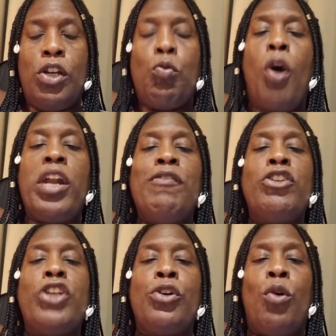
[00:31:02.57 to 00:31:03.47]
Won't even
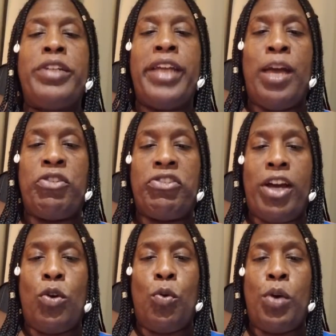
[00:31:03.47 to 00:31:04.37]
do no damn
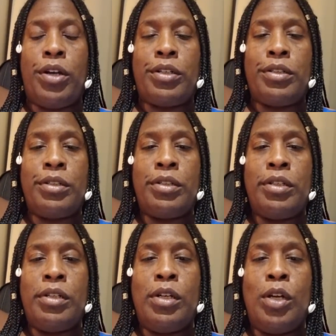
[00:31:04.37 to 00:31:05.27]
shadow work.
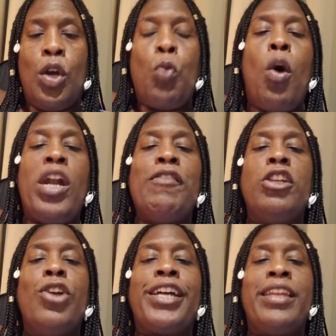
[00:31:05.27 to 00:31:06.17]
Won't even
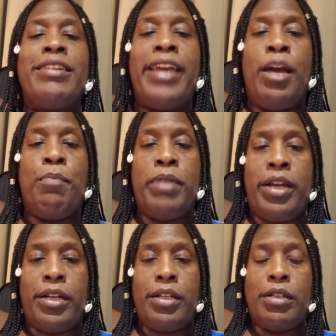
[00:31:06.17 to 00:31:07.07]
look in the damn
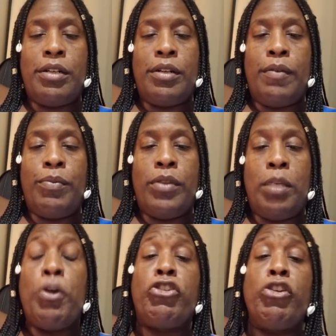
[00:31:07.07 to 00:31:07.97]
mirror.
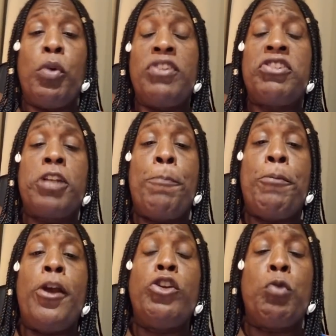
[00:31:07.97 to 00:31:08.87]
But you want to sit up
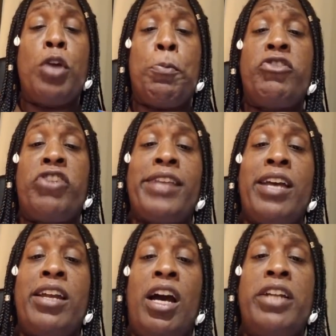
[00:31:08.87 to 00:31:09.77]
here and you want to project
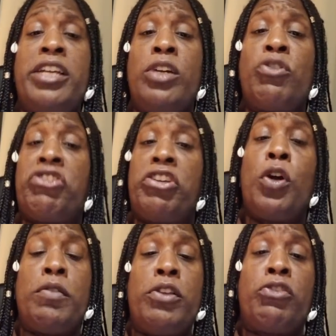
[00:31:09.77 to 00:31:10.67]
that unhealed shit
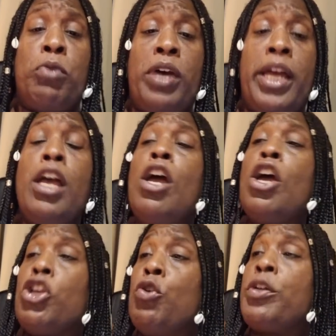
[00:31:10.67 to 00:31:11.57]
over this way.
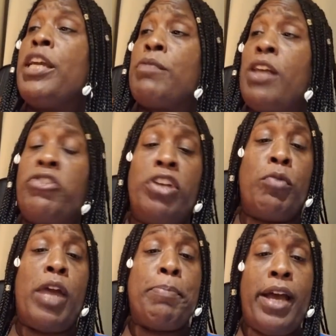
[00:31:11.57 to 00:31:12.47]
You keep that shit
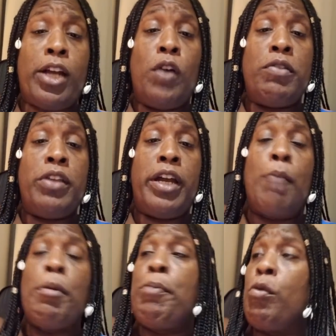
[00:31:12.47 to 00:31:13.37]
right back over there.
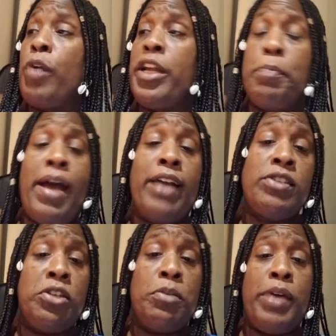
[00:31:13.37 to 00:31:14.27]
I'm a boomerang it back
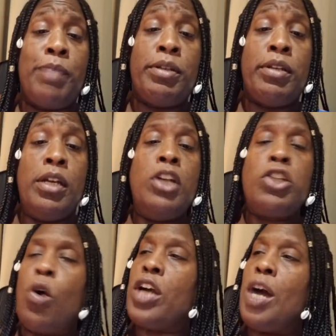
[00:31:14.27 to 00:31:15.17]
to you, baby.
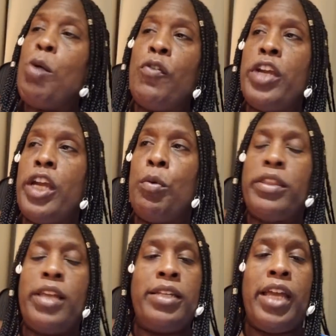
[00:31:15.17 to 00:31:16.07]
Don't come over here with
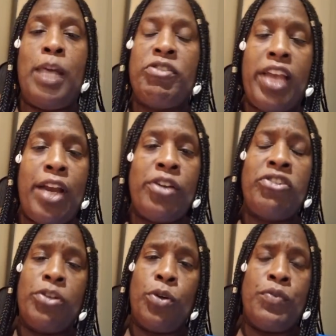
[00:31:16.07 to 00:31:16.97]
that damn scary
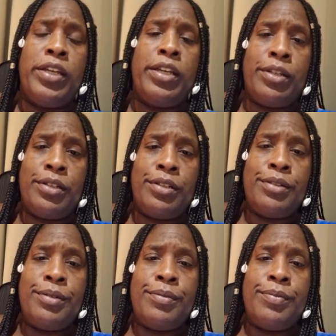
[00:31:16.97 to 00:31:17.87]
shit over here.
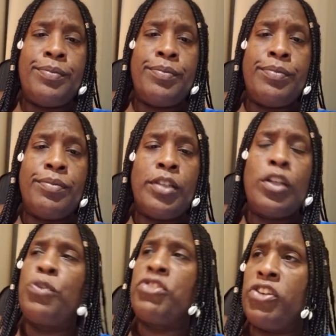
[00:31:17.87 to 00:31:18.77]

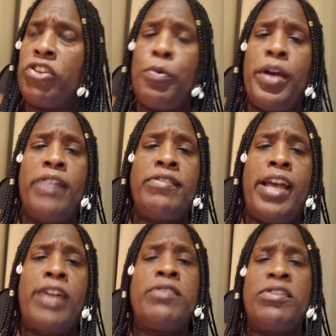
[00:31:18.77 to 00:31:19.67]
Go sit your ass
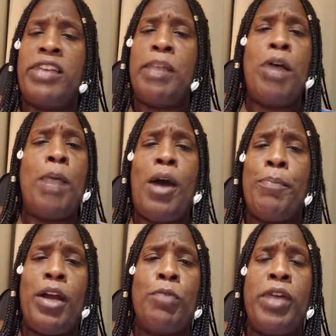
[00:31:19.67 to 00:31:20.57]
down and just say, Mama, I'm
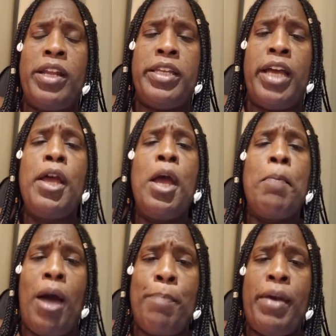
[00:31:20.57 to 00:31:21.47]
not ready yet.
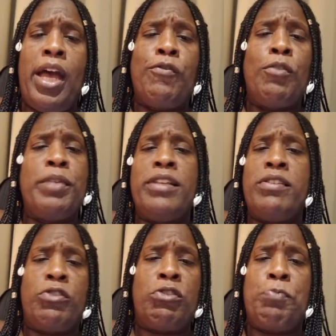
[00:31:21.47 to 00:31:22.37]
My bad for being
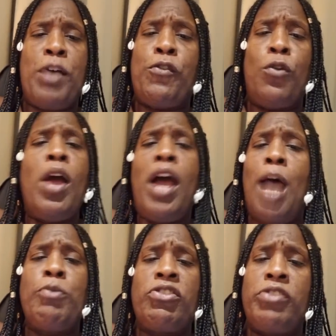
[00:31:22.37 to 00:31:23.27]
disrespectful.
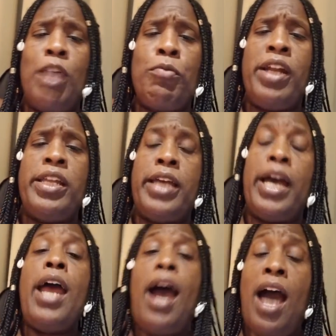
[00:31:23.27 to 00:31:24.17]
I'm just not ready
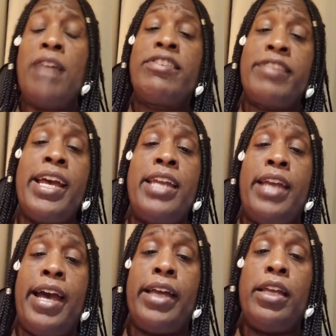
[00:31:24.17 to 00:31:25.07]
yet. I understand
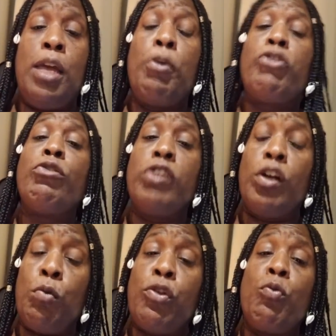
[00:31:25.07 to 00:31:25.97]
that. But you
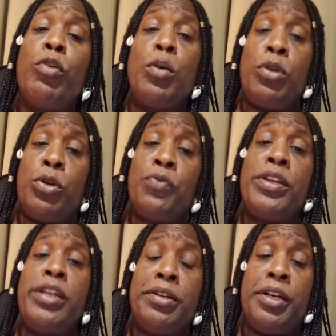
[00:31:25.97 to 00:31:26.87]
dealing with the real one over
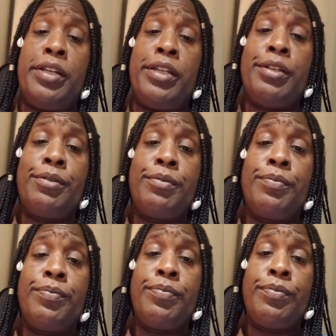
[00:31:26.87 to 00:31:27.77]
here, honey.
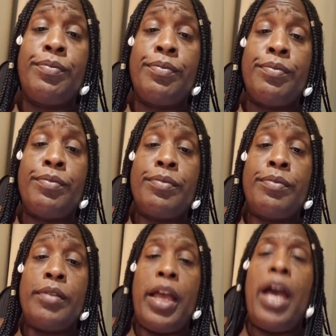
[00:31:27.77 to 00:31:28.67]

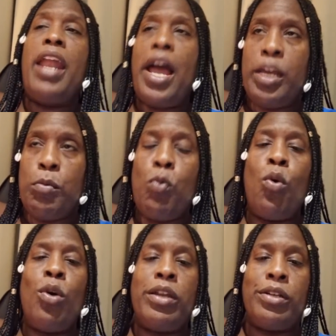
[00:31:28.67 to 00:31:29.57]
And I am a
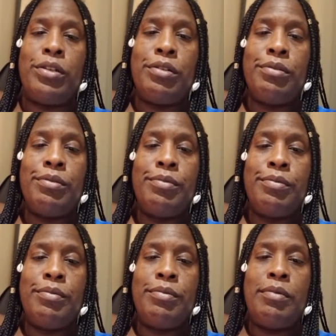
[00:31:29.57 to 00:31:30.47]
warrior.
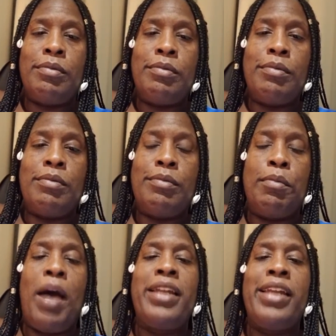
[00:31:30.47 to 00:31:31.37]

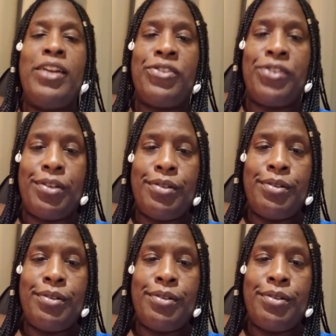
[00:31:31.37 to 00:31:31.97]
By nature.